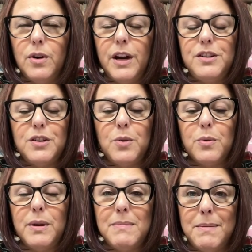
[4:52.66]
I don't
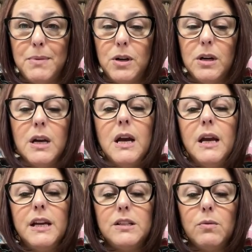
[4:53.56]
remember.
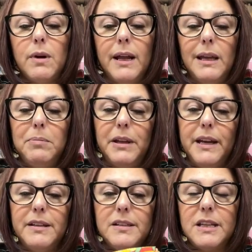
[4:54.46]
It's a Riley
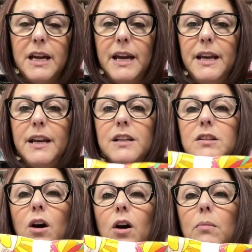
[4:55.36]
Blake design and it's
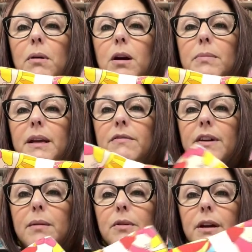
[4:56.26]
all Barbie
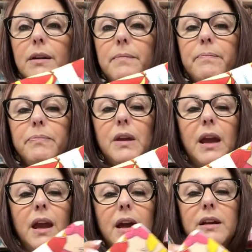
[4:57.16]
fabric.
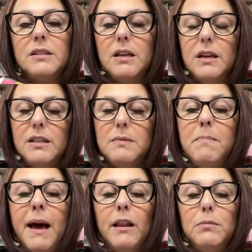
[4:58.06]
and it's
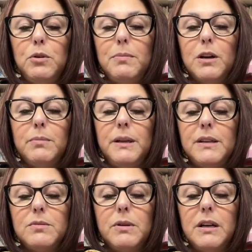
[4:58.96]
Malibu Barbie
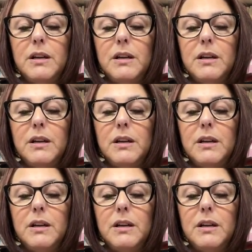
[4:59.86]
is what it